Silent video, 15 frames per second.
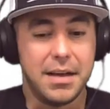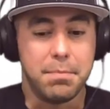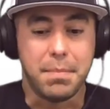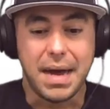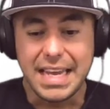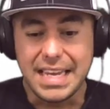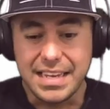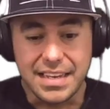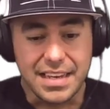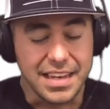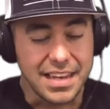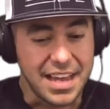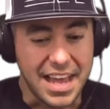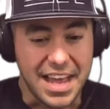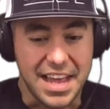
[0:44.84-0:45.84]

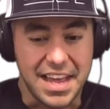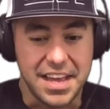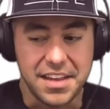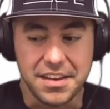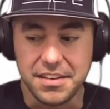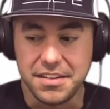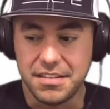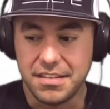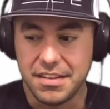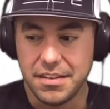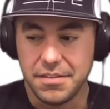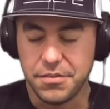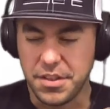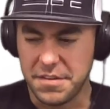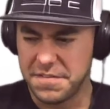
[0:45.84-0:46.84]
mic, and
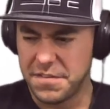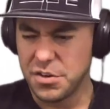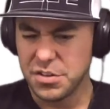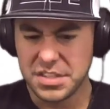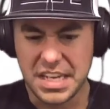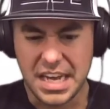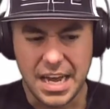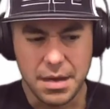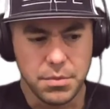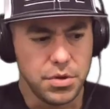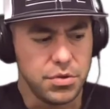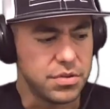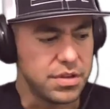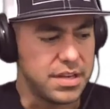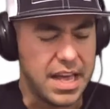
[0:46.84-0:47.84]
for the first time
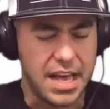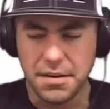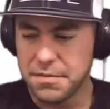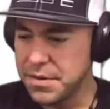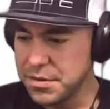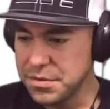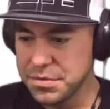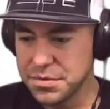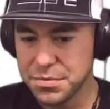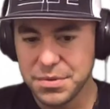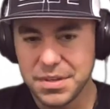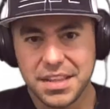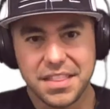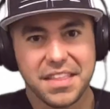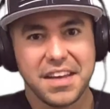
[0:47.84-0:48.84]
using headphones
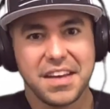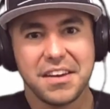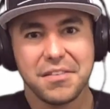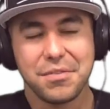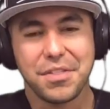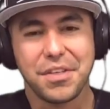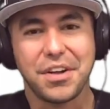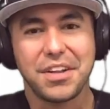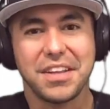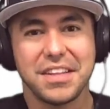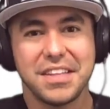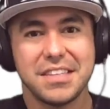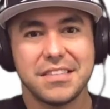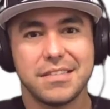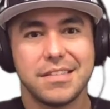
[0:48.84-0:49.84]
with all of
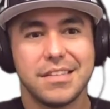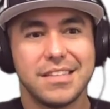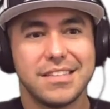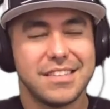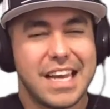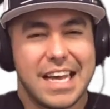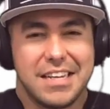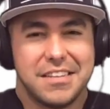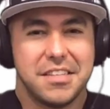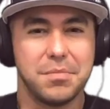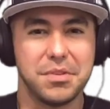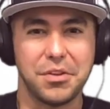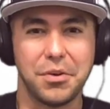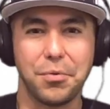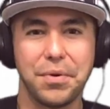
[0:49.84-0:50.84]
this. It kind of
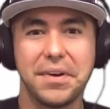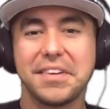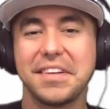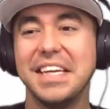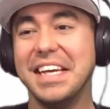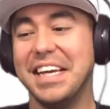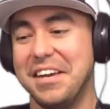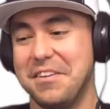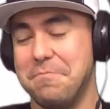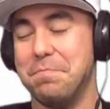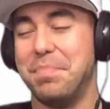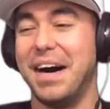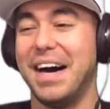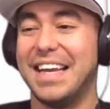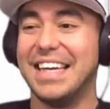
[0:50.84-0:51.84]
seems a little weird,
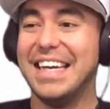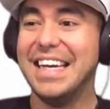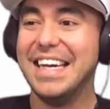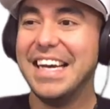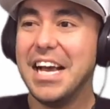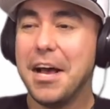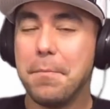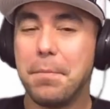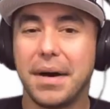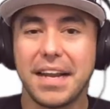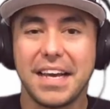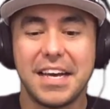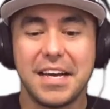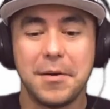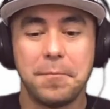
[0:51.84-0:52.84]
but
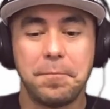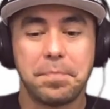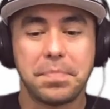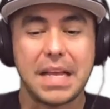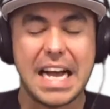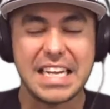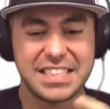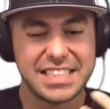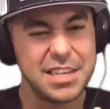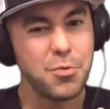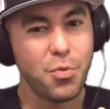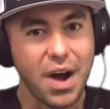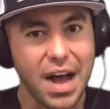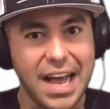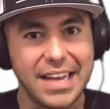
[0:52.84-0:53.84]
I see
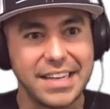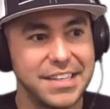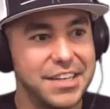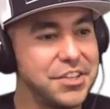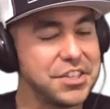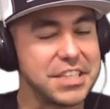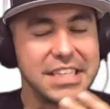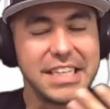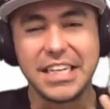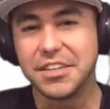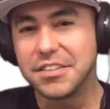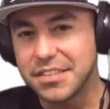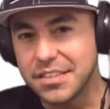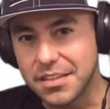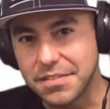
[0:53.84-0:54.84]
why. You know, you can hear
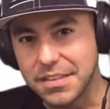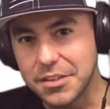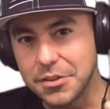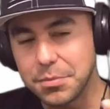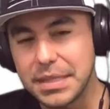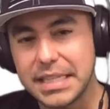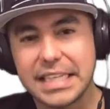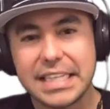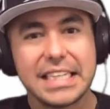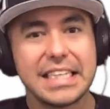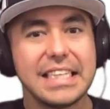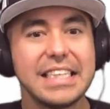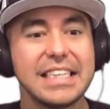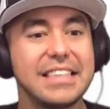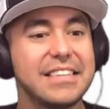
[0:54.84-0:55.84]
yourself a little bit in
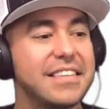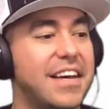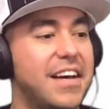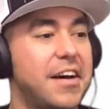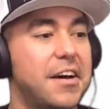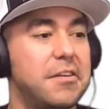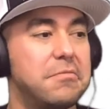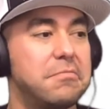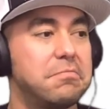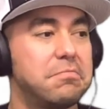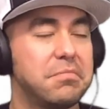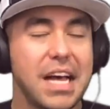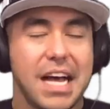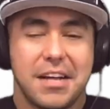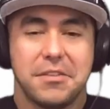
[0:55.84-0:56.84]
it.
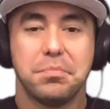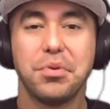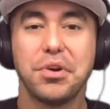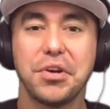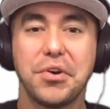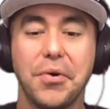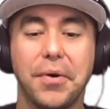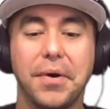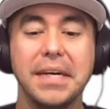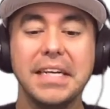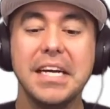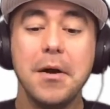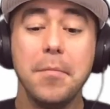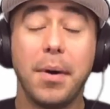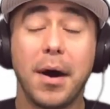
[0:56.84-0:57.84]
It's pretty cool.
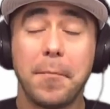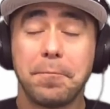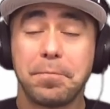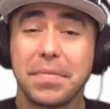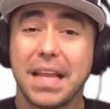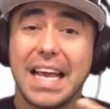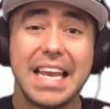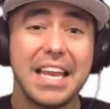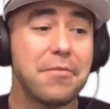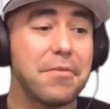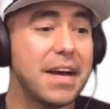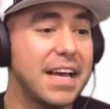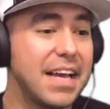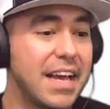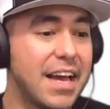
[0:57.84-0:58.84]
But
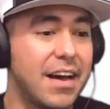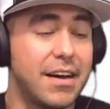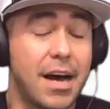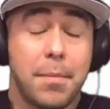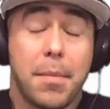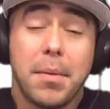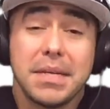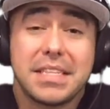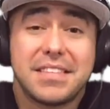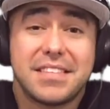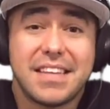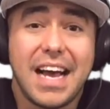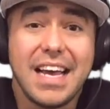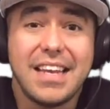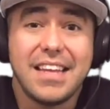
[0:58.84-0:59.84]
anyway, I'm
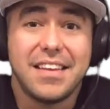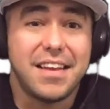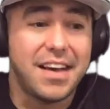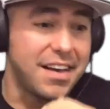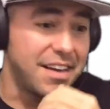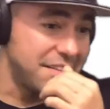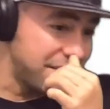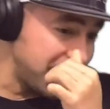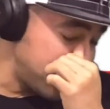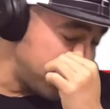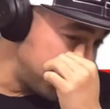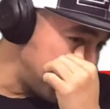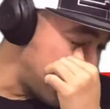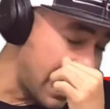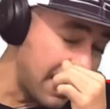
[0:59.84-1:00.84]
excited
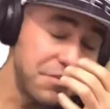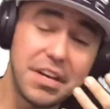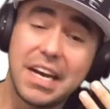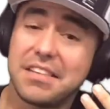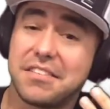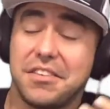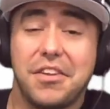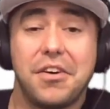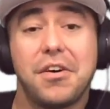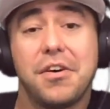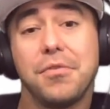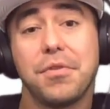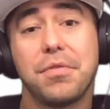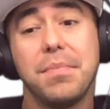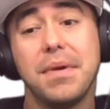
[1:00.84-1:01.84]
to have you guys
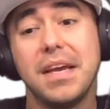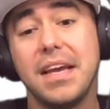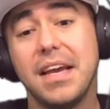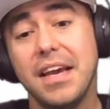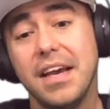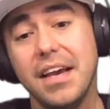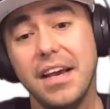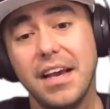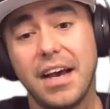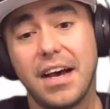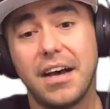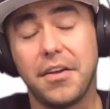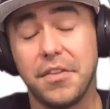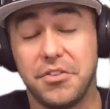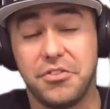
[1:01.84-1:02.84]
along with me
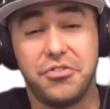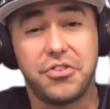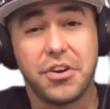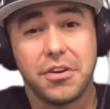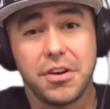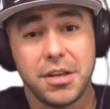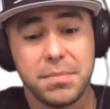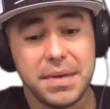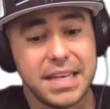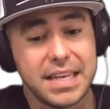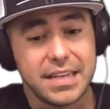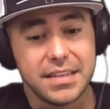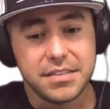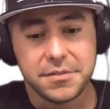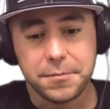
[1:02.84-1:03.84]
on this journey
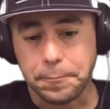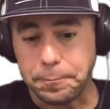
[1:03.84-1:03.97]
because, I